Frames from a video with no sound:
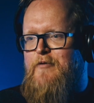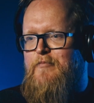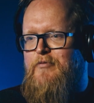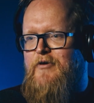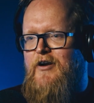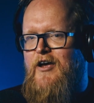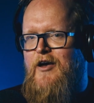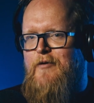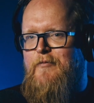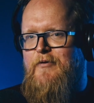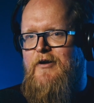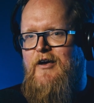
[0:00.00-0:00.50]

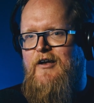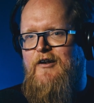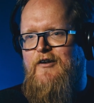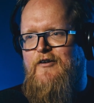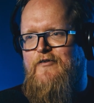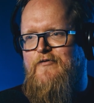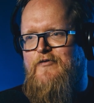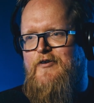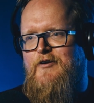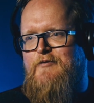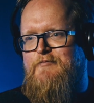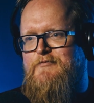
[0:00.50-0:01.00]
Abraham, and I
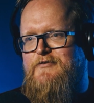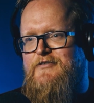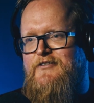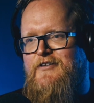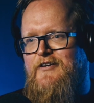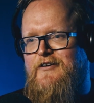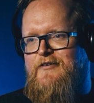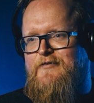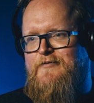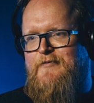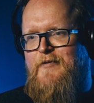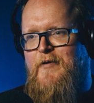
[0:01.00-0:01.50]
love him,
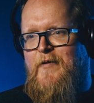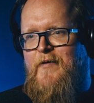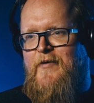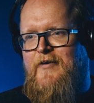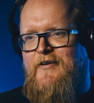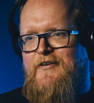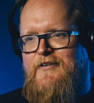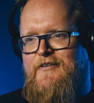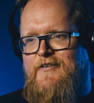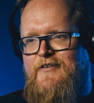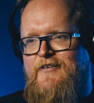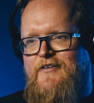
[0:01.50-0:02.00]
so
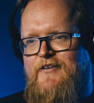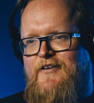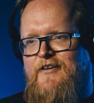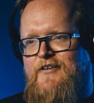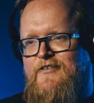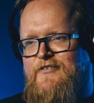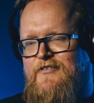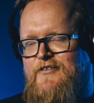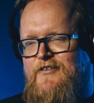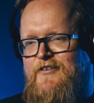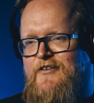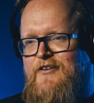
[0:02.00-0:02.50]

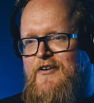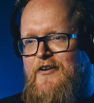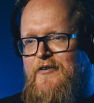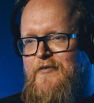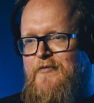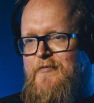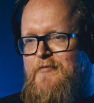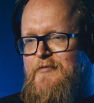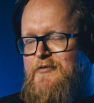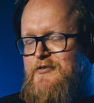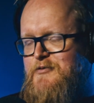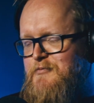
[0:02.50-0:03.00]
he's some
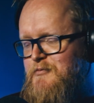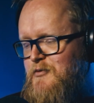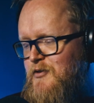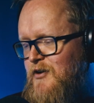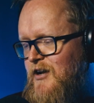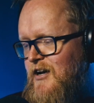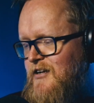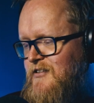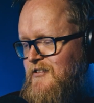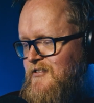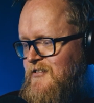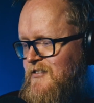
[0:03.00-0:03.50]
good
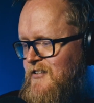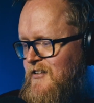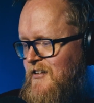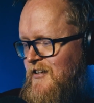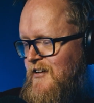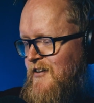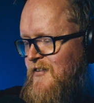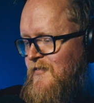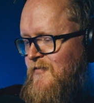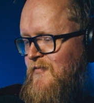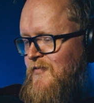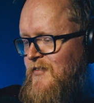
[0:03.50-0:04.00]
actors in
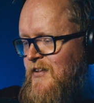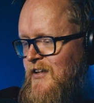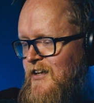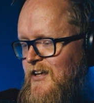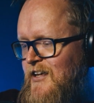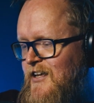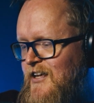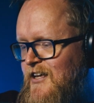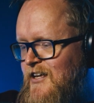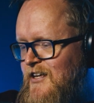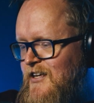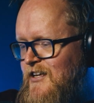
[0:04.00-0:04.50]
that.
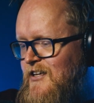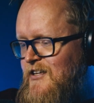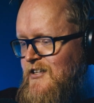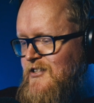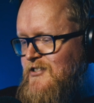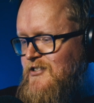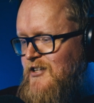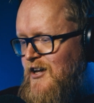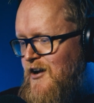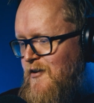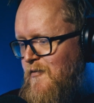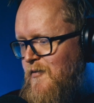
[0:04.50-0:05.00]

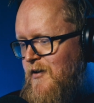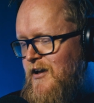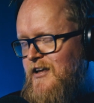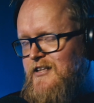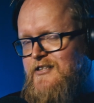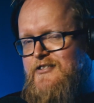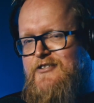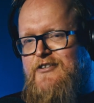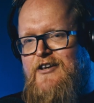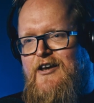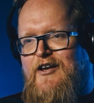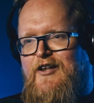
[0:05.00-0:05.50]
So
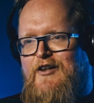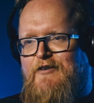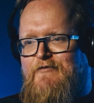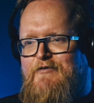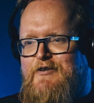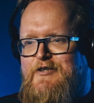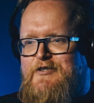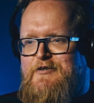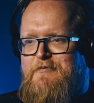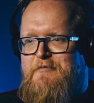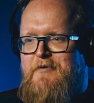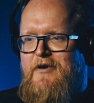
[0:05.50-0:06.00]
it's lovely
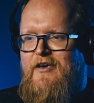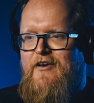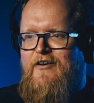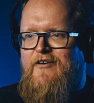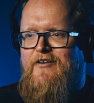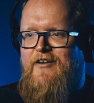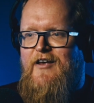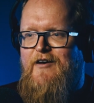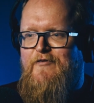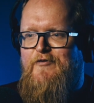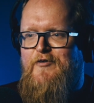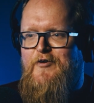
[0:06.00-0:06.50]
to meet you and
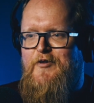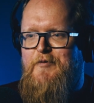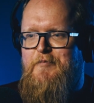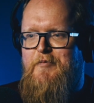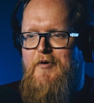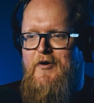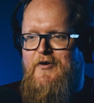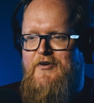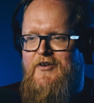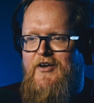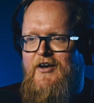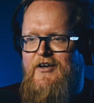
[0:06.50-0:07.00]
have you on the
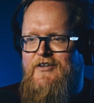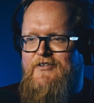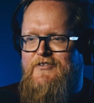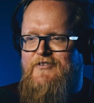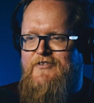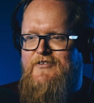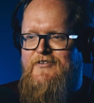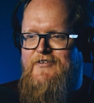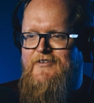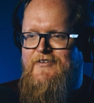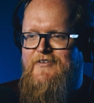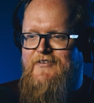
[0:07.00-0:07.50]

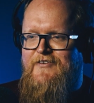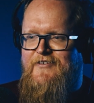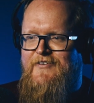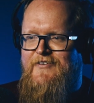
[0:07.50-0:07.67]
podcast.